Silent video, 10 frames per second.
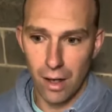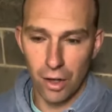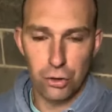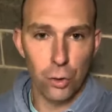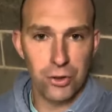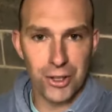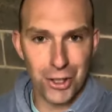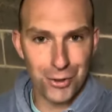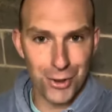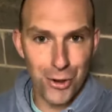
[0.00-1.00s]
So it's at a
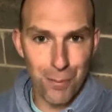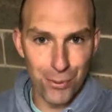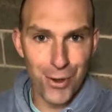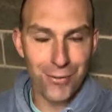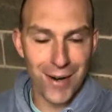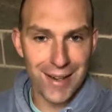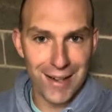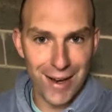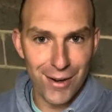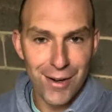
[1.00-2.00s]
critical point right
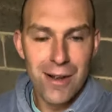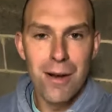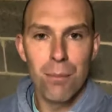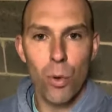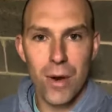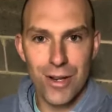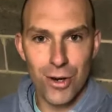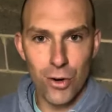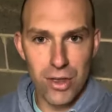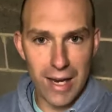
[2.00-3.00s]
now. But we
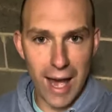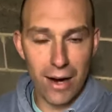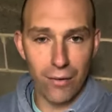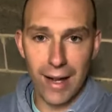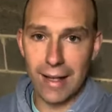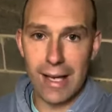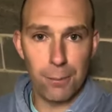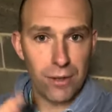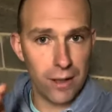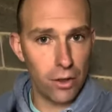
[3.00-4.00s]
know that Iran keeps
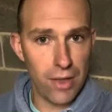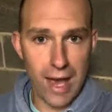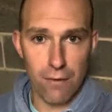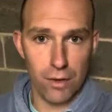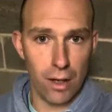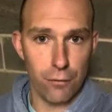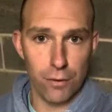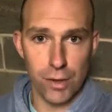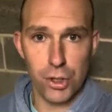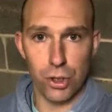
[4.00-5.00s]
saying, oh, they have enough
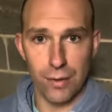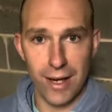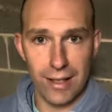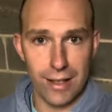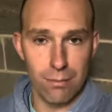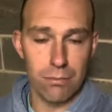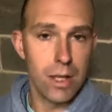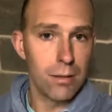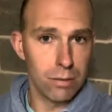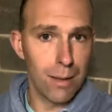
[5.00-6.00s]
enriched uranium,
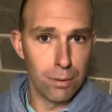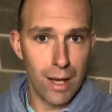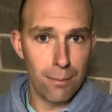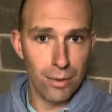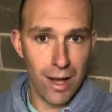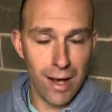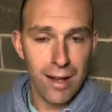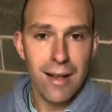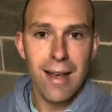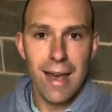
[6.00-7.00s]
blah, blah,
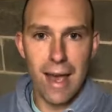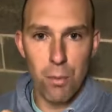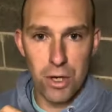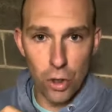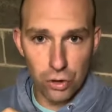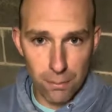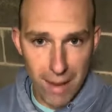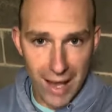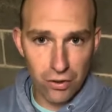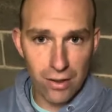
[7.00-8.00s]
blah. And we know
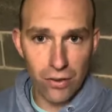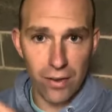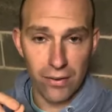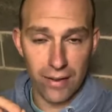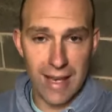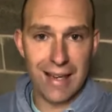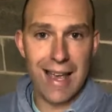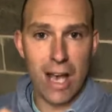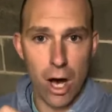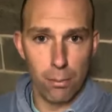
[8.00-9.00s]
Damascus is, again, a
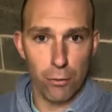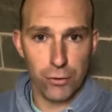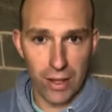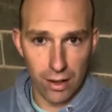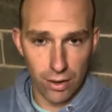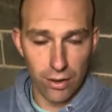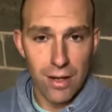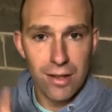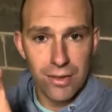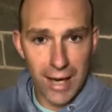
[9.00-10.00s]
hub of terror
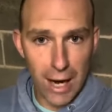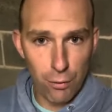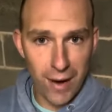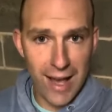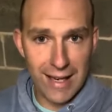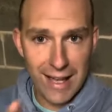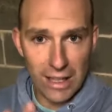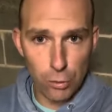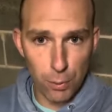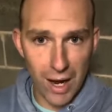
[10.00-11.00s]
that Iran and
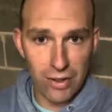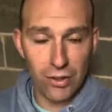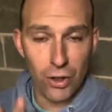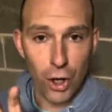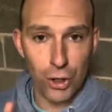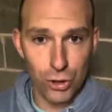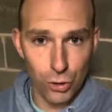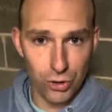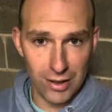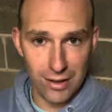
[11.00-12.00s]
its proxies are
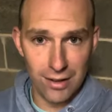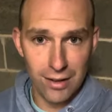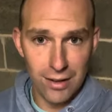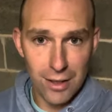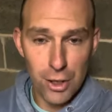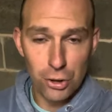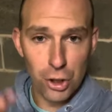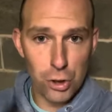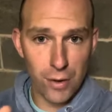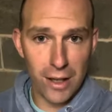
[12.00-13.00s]
using to
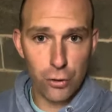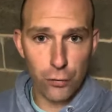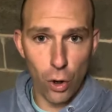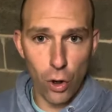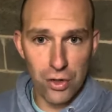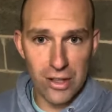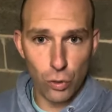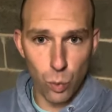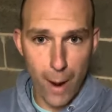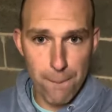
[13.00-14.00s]
transfer all these
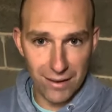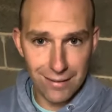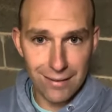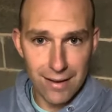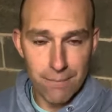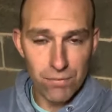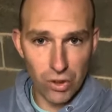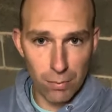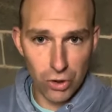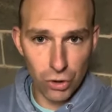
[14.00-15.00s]
weapons,
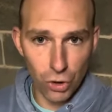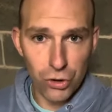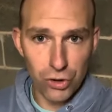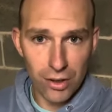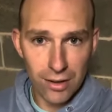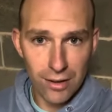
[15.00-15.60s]
these missiles,